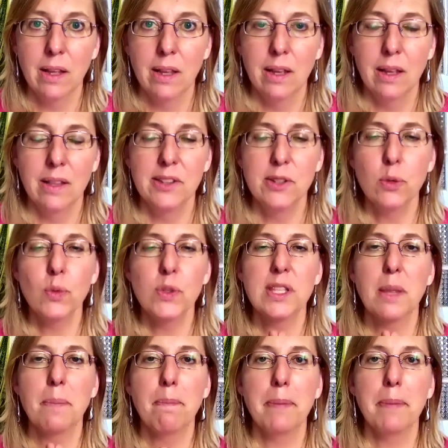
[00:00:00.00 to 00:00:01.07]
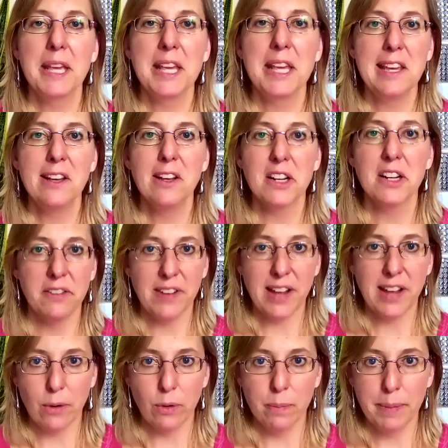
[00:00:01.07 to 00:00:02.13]
This was the peak of
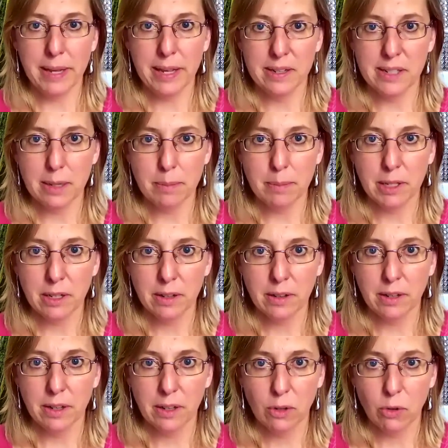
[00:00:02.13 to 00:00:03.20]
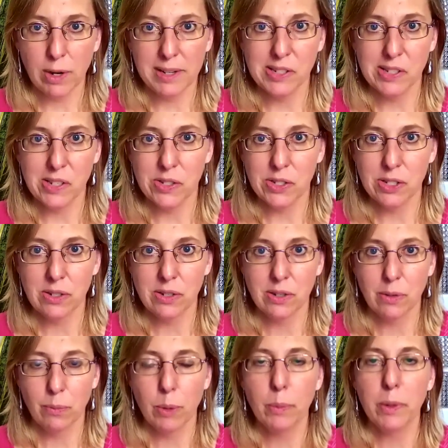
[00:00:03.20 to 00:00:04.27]
our pandemic crisis,
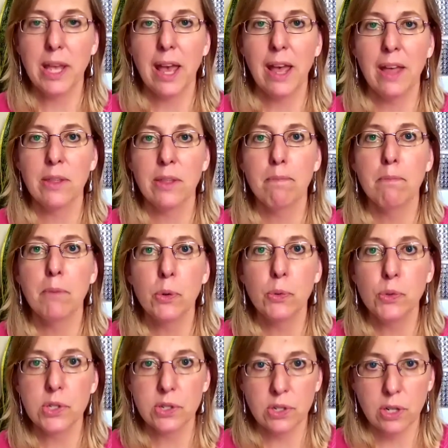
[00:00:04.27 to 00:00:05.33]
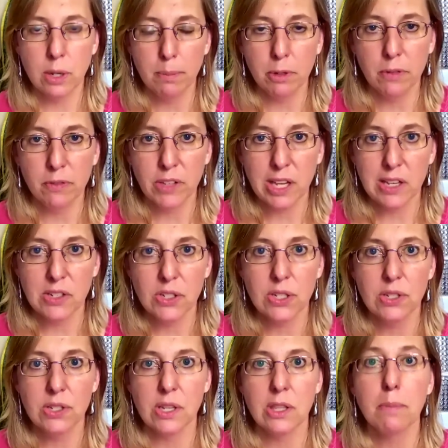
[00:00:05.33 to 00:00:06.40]
when we had the most number of cases
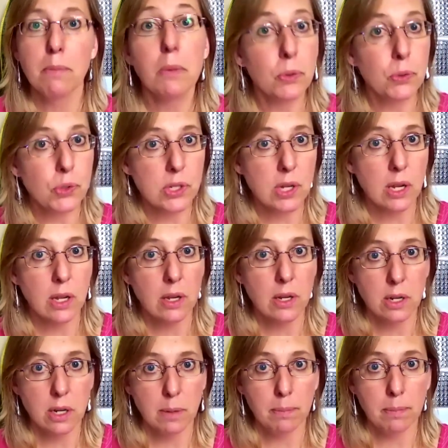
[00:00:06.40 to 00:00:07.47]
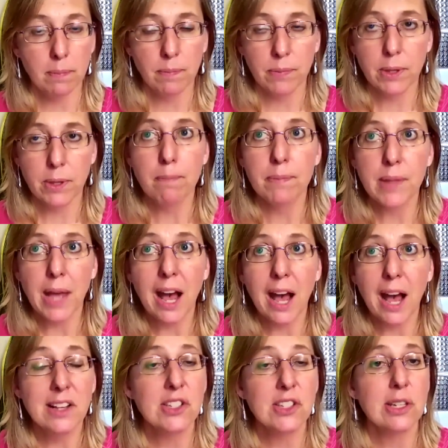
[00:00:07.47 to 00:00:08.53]
and the
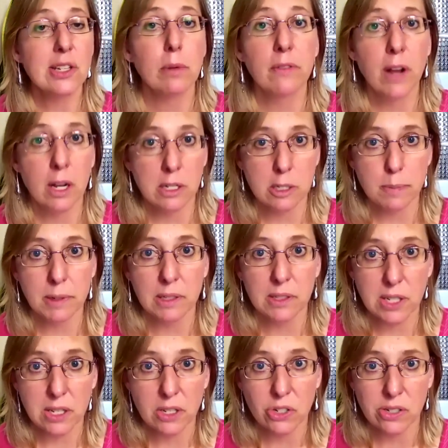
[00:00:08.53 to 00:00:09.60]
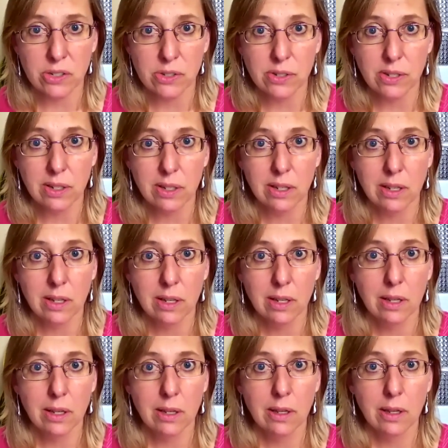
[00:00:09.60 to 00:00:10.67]
highest number of hospitalizations.
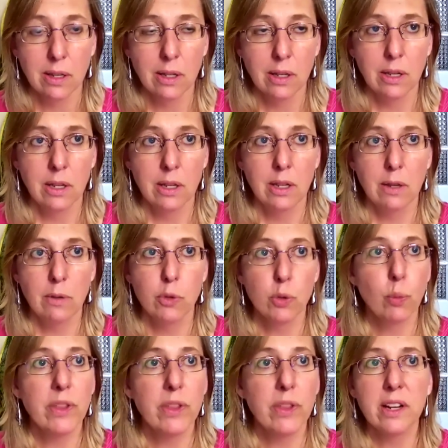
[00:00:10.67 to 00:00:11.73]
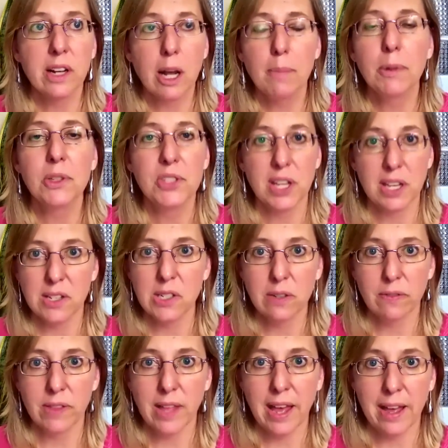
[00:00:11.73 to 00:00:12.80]
It was within a couple days of
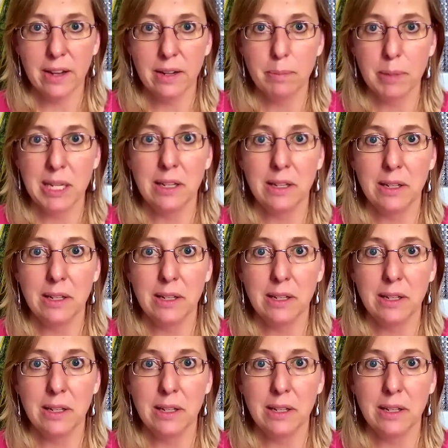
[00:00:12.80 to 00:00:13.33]
that peak.